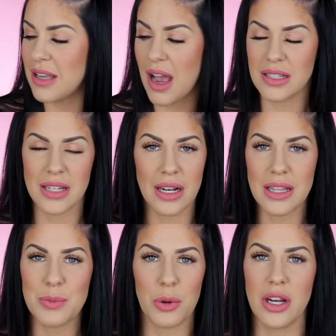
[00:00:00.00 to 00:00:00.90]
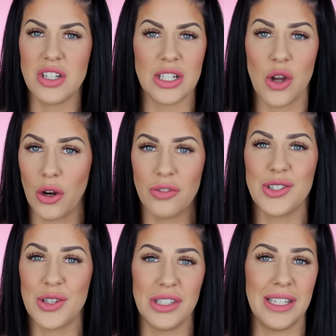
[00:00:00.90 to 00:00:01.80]
I started this project over
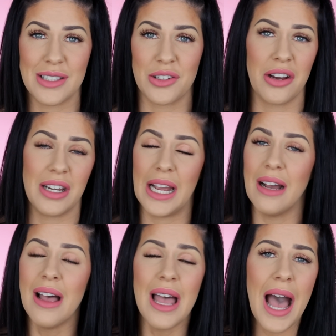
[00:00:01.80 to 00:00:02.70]
two years ago now.